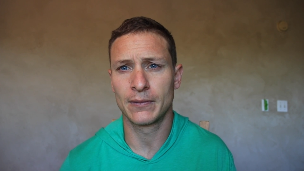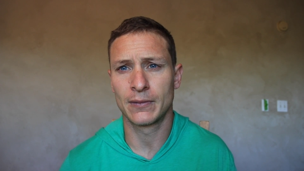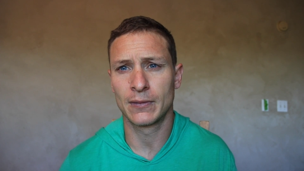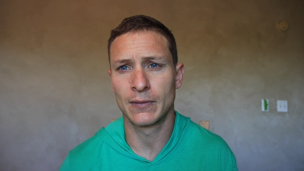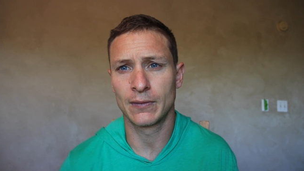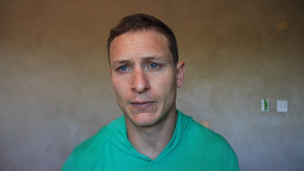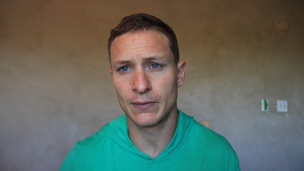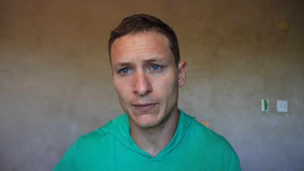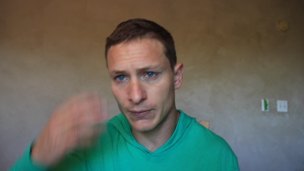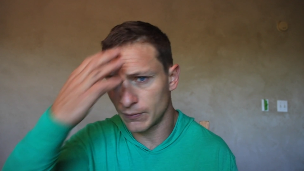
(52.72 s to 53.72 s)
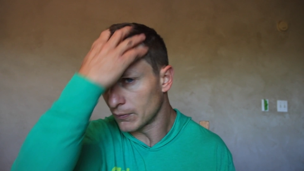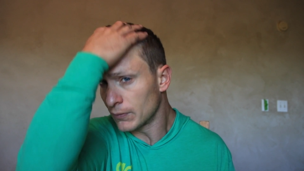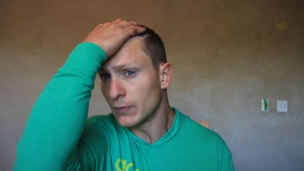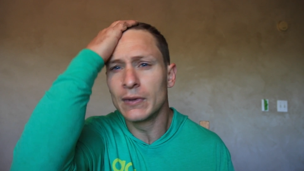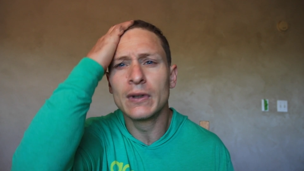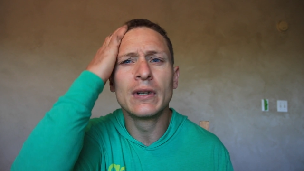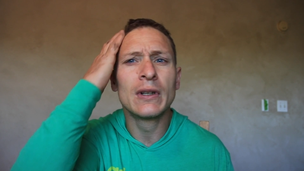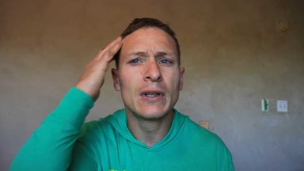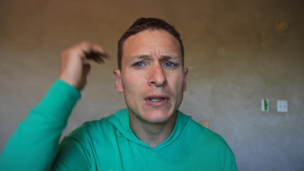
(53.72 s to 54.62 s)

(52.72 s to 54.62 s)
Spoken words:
[no speech]